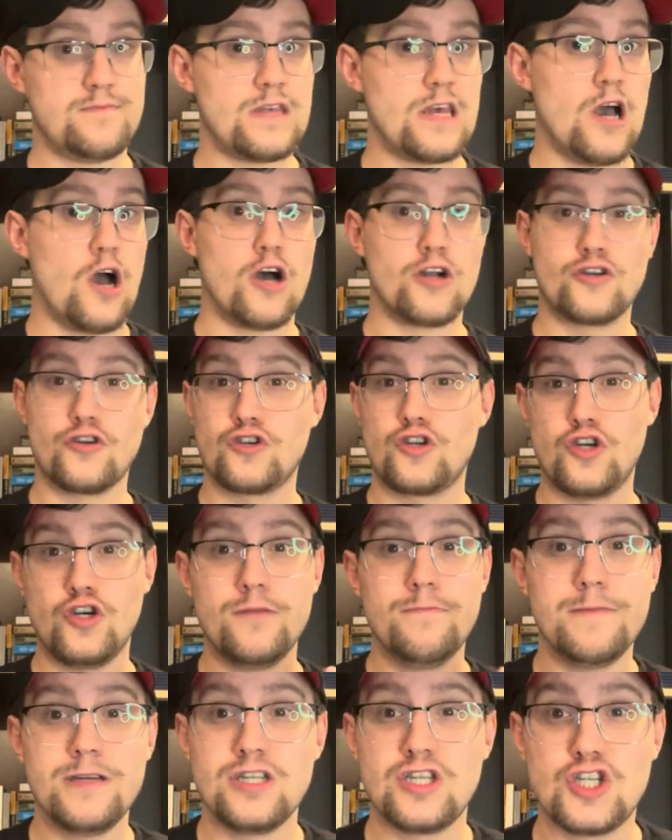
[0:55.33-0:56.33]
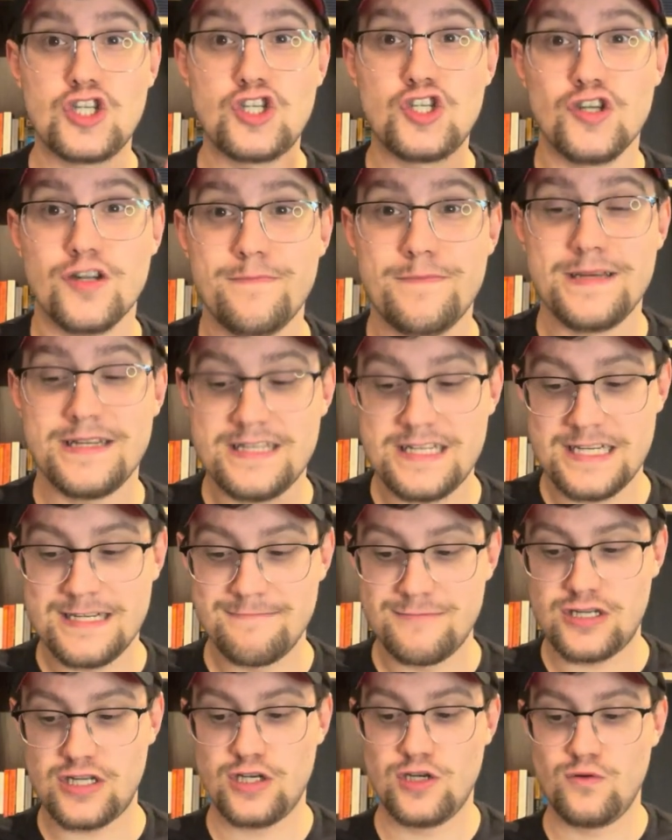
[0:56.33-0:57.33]
Hunter Goodman should be
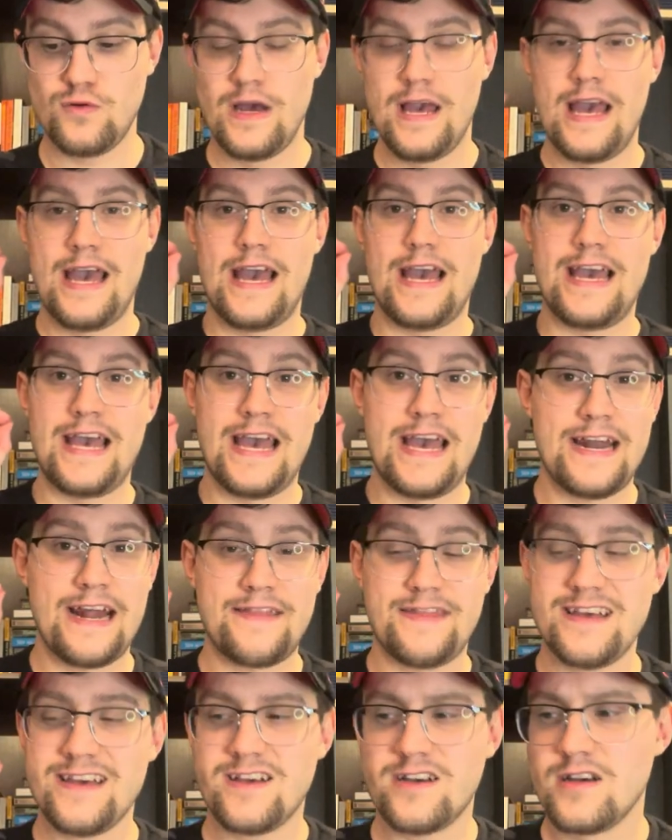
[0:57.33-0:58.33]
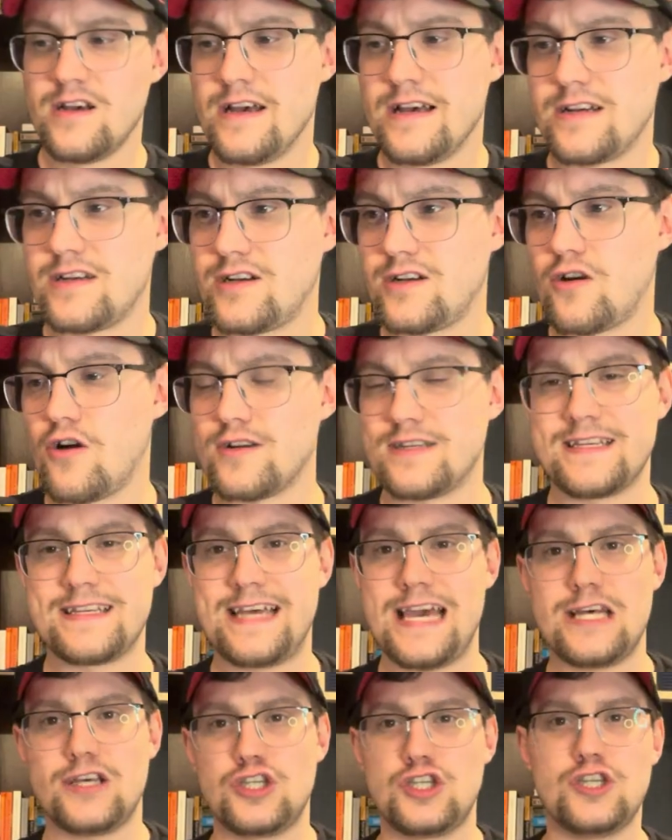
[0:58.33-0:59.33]
team 2, and I think Carson
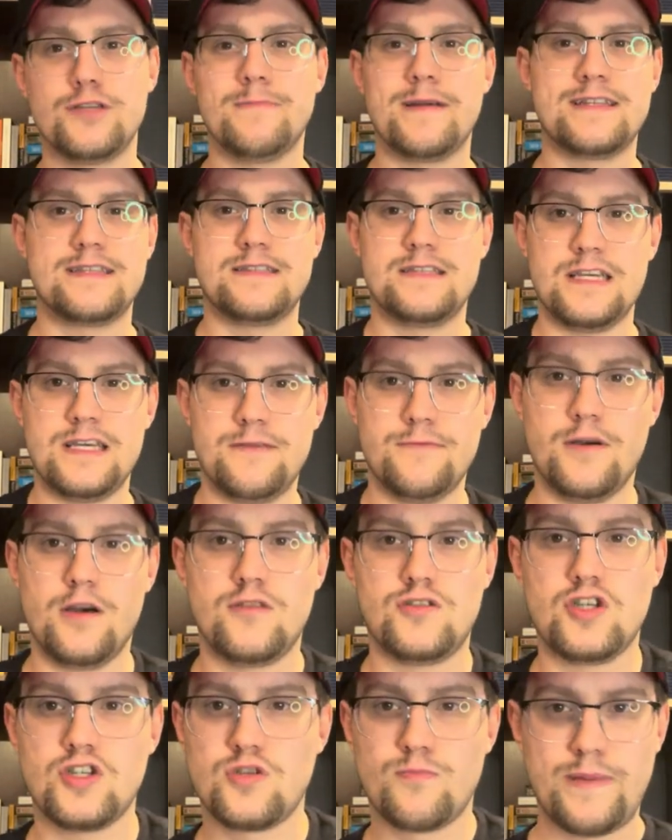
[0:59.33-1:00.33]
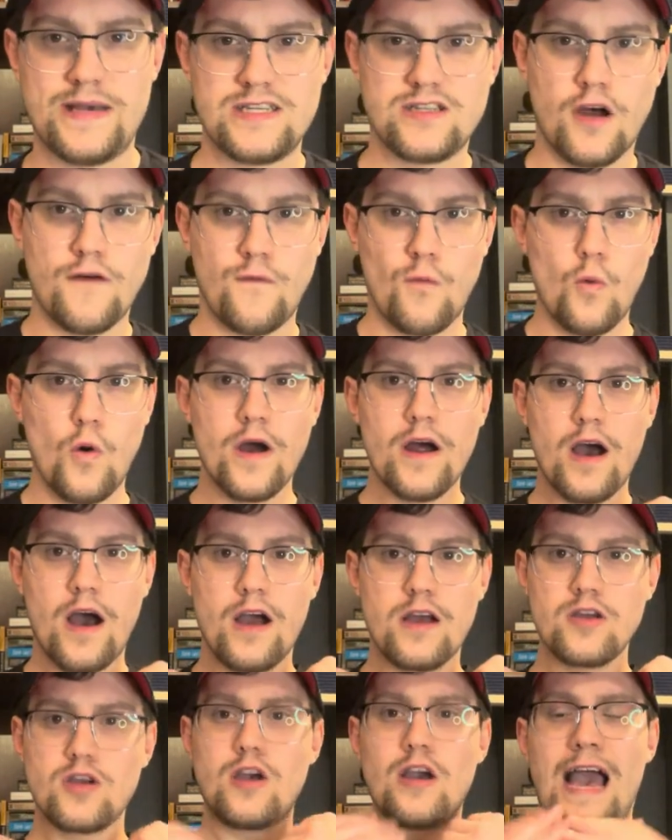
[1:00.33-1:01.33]
Kelly should make the team. Just based off
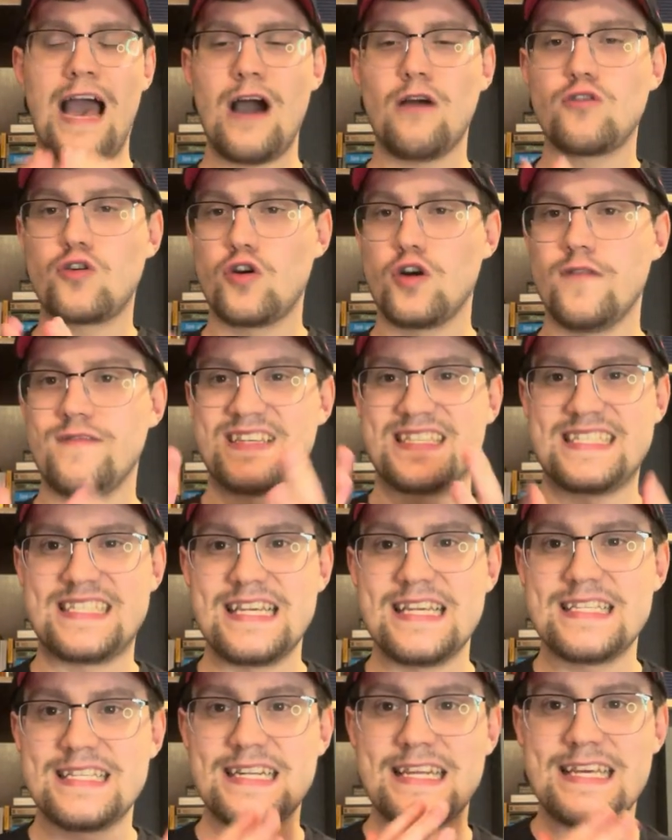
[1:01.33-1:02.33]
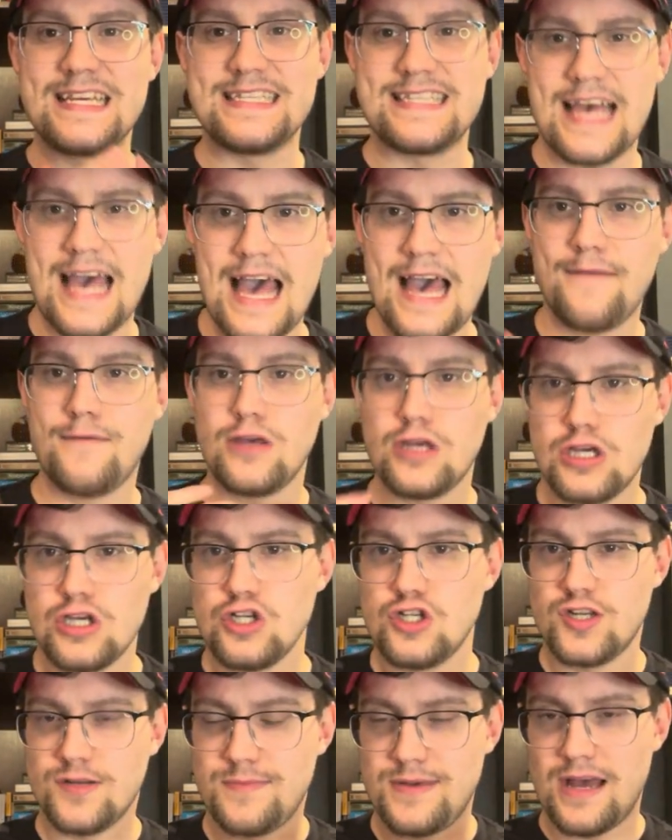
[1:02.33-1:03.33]
how good of a season he is having, he
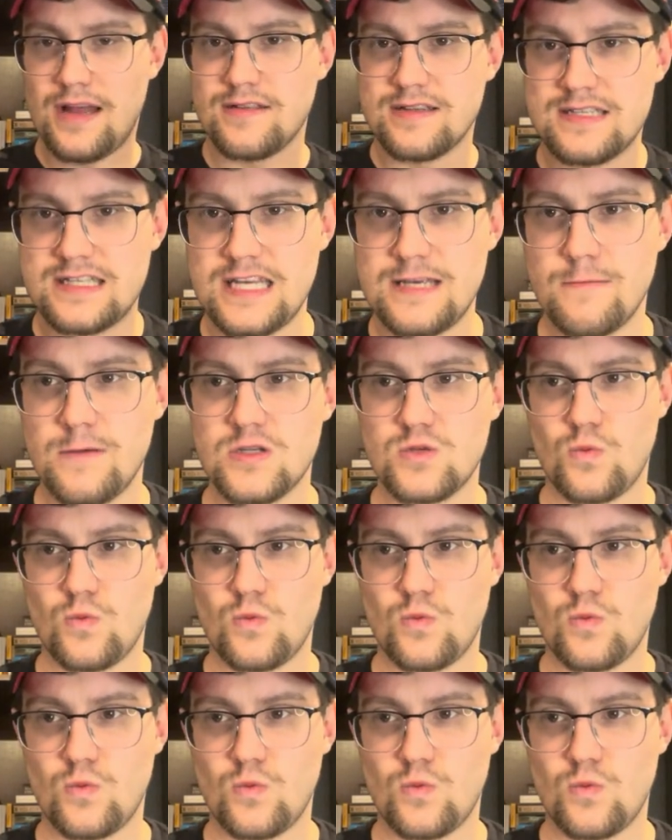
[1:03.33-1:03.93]
should be on this team as